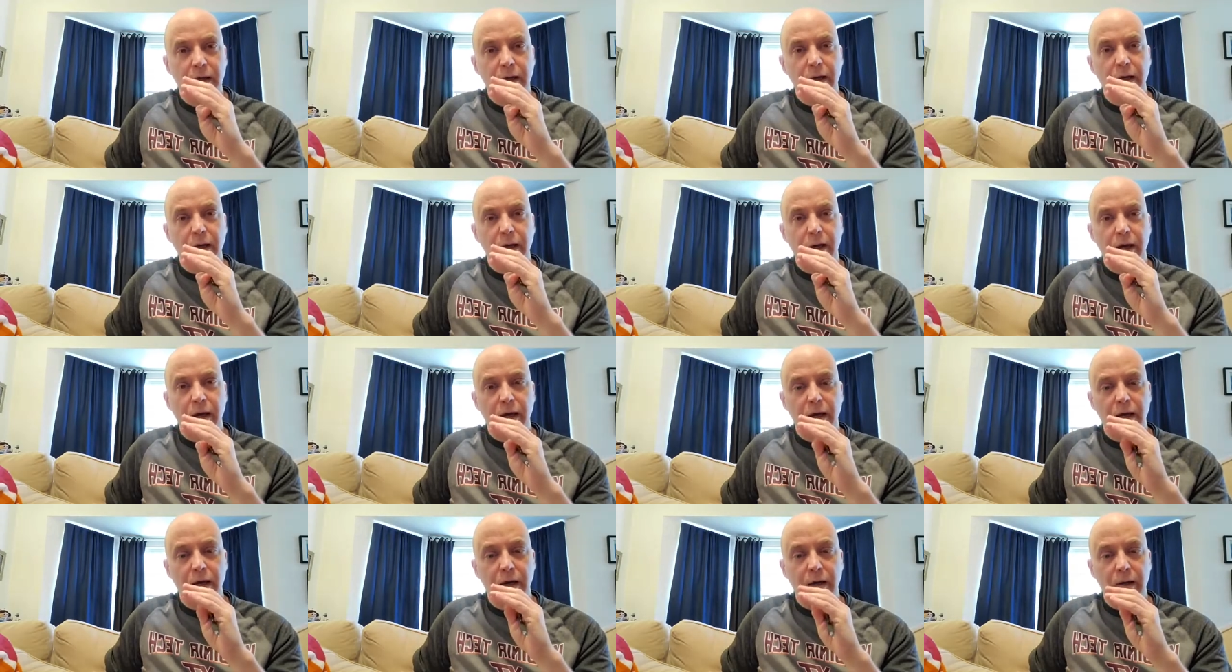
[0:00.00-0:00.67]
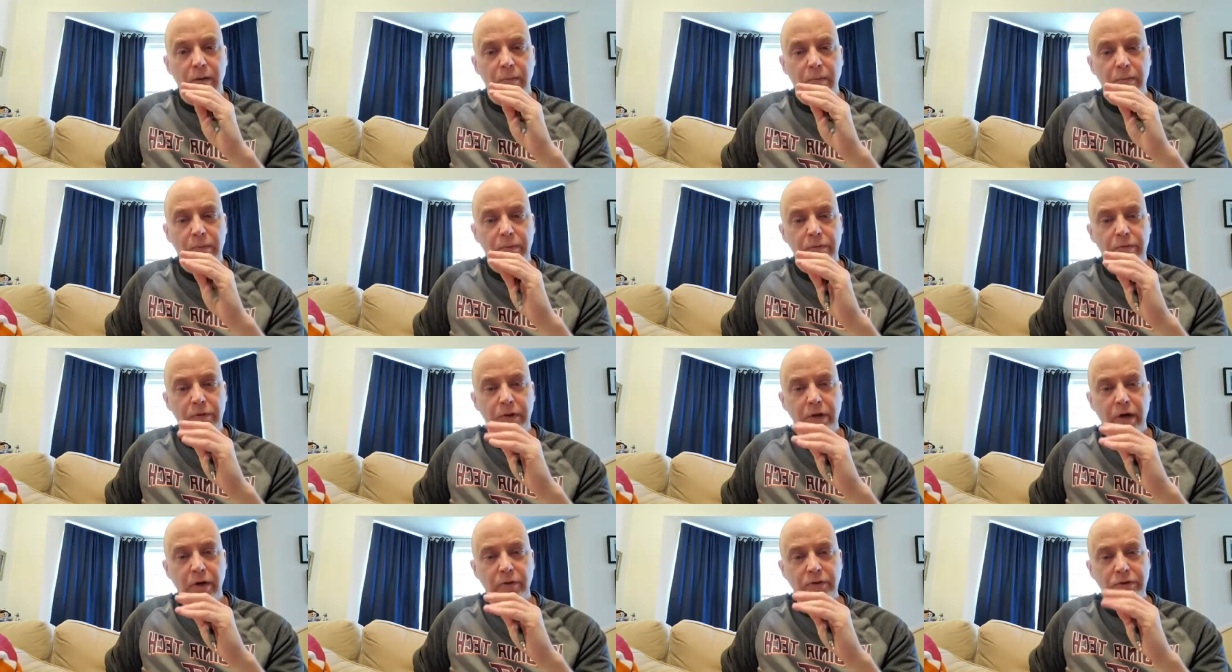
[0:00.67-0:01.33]
they
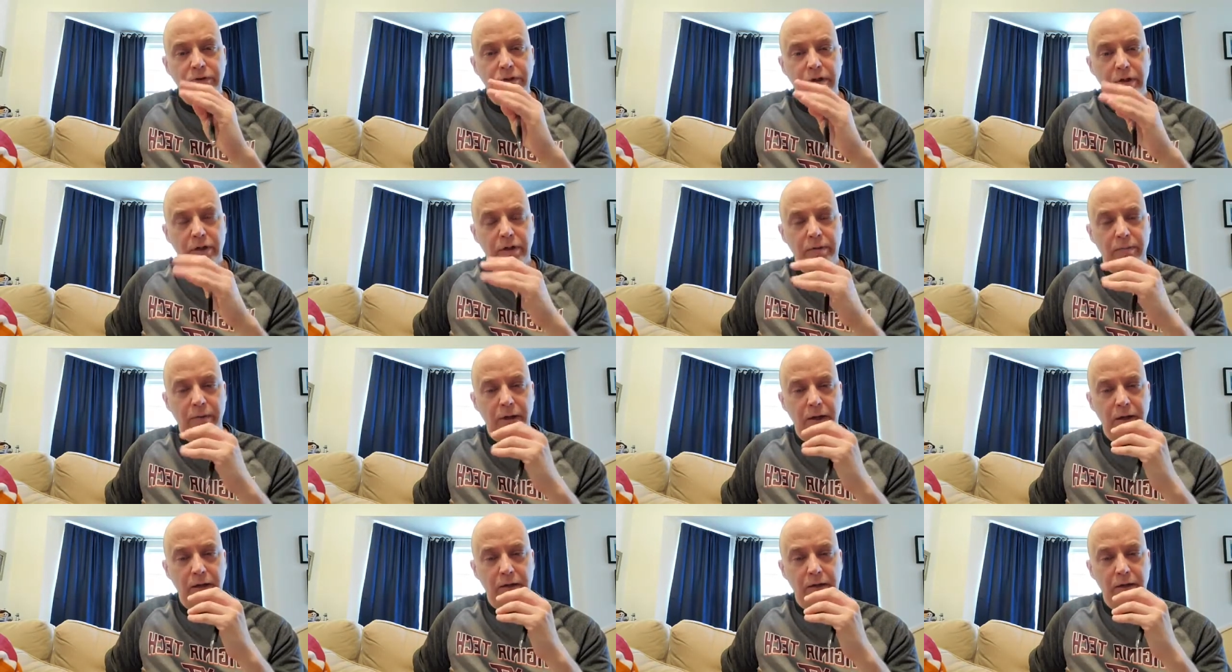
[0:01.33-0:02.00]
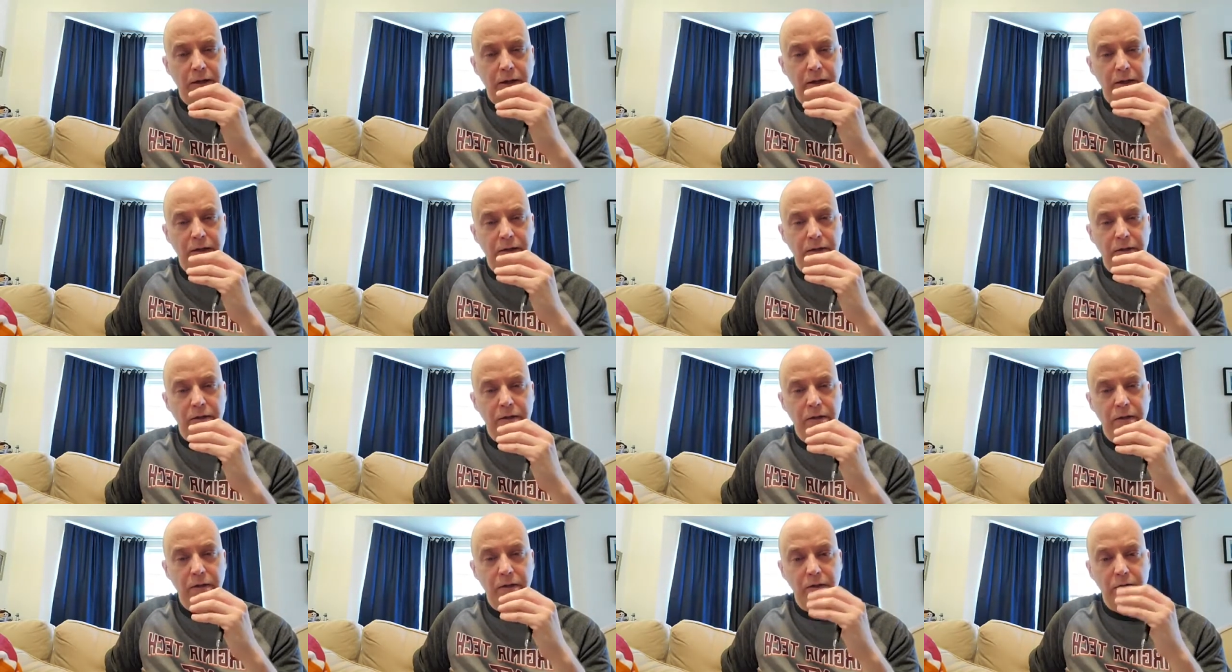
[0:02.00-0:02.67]
always talk about like
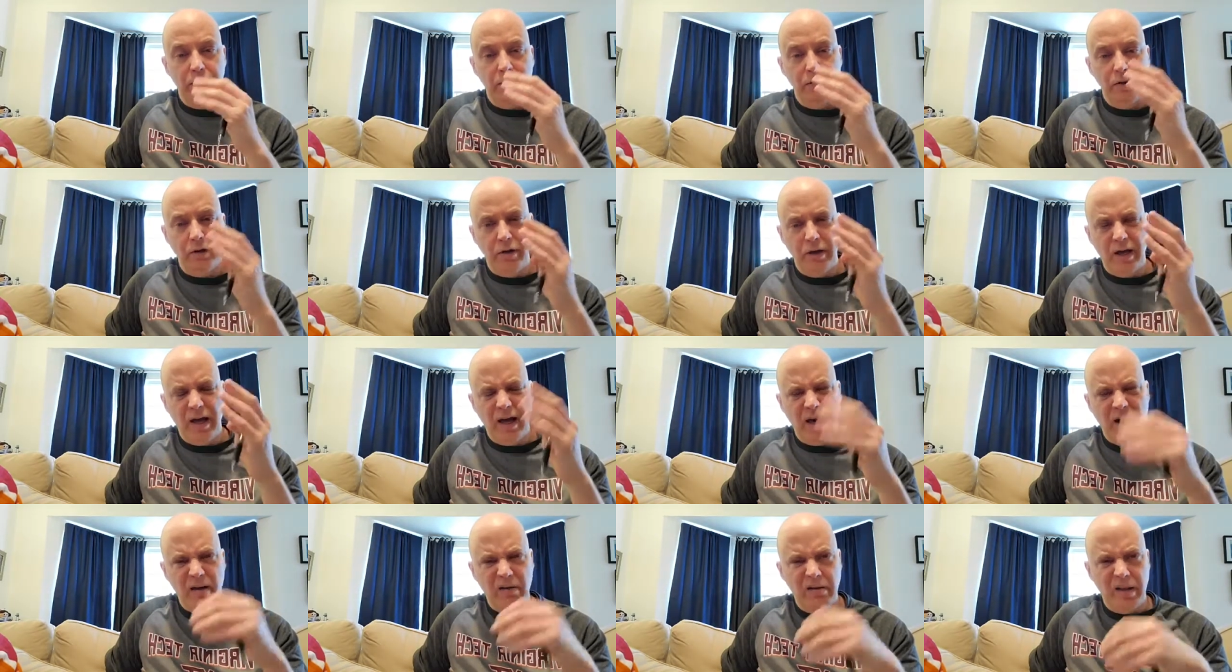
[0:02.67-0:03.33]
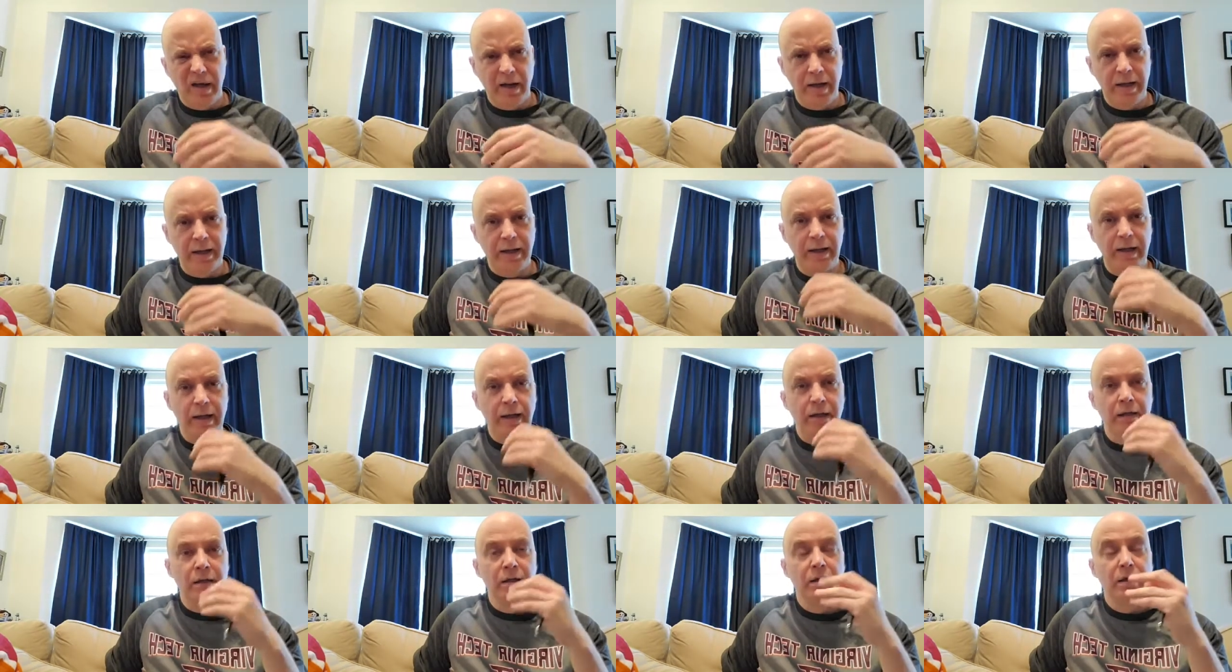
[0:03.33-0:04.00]

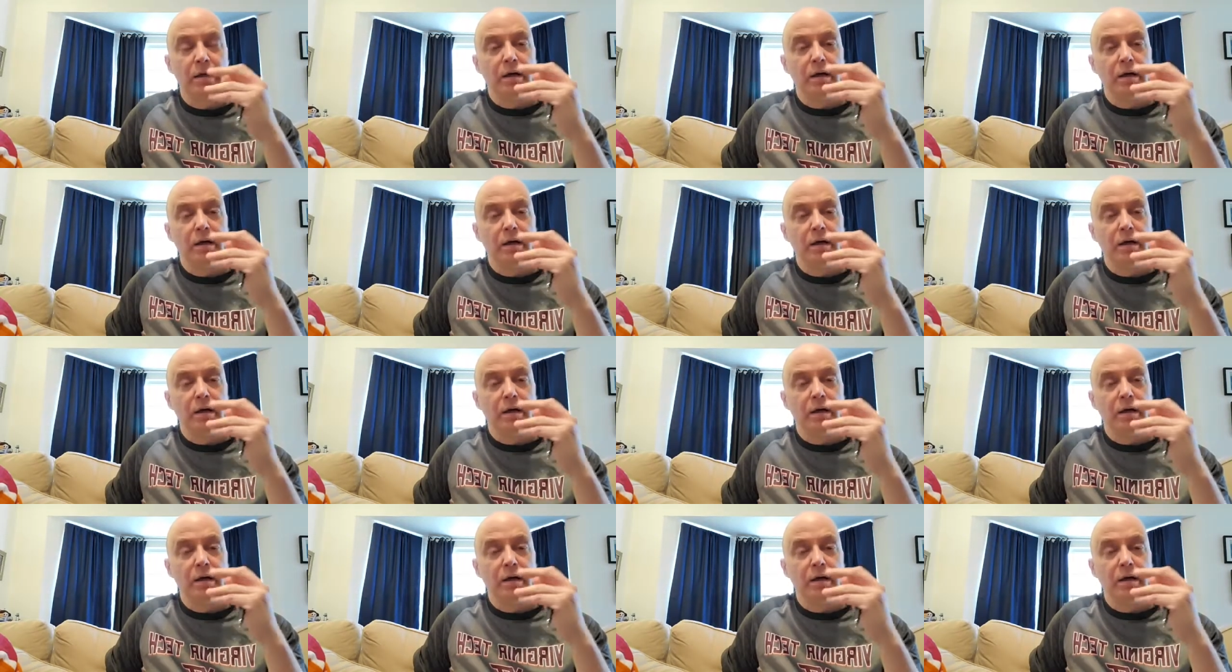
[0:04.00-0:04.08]
outlining,